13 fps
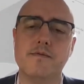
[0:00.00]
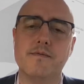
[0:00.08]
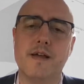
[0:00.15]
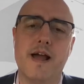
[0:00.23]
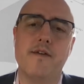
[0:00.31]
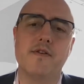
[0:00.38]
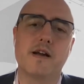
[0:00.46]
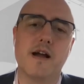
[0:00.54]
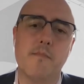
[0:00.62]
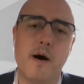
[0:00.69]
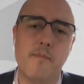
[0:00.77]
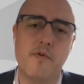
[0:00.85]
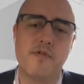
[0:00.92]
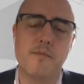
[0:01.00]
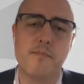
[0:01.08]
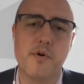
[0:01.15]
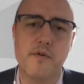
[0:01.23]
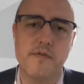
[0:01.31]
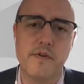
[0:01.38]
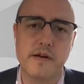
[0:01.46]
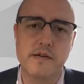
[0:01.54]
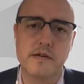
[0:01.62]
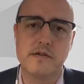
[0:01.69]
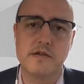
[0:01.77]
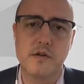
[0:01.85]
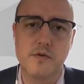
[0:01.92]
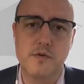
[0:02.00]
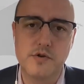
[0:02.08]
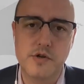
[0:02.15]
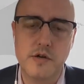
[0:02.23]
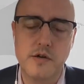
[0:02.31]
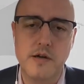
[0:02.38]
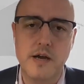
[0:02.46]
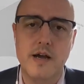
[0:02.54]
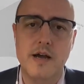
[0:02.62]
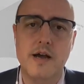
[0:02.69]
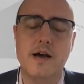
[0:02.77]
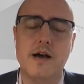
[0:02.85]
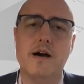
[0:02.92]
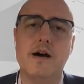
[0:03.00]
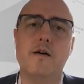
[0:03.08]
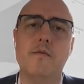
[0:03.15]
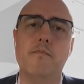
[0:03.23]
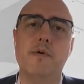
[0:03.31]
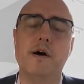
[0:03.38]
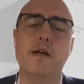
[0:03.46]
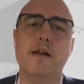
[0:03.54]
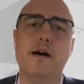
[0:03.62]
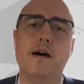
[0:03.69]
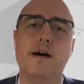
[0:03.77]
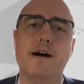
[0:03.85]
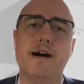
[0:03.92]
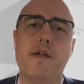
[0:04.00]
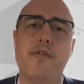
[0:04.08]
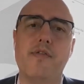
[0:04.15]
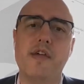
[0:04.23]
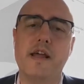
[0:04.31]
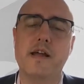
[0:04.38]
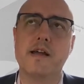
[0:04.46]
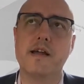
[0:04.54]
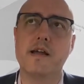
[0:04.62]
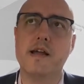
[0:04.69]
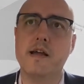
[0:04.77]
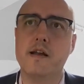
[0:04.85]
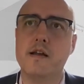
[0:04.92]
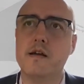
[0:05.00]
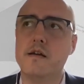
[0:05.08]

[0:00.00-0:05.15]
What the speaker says: haven't come up with the perfect solution, but I think in